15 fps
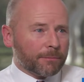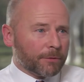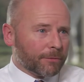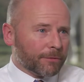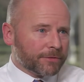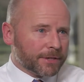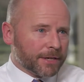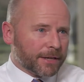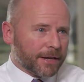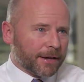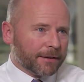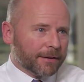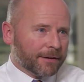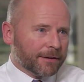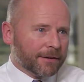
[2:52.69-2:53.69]
I mean, we've seen
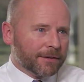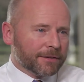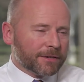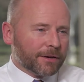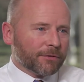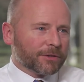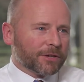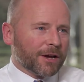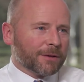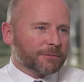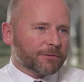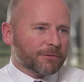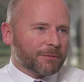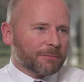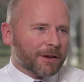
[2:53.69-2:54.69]
that several
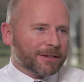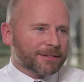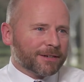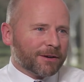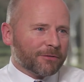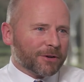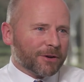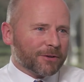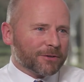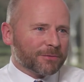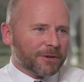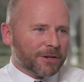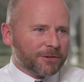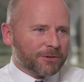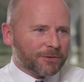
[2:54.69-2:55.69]
times over the past several
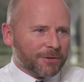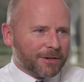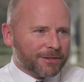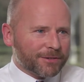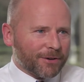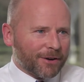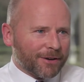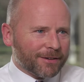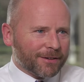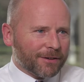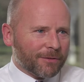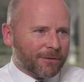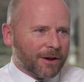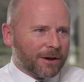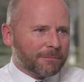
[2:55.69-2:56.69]
years when interest rates started to
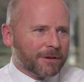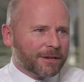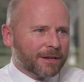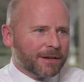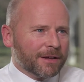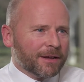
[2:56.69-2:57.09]
go up.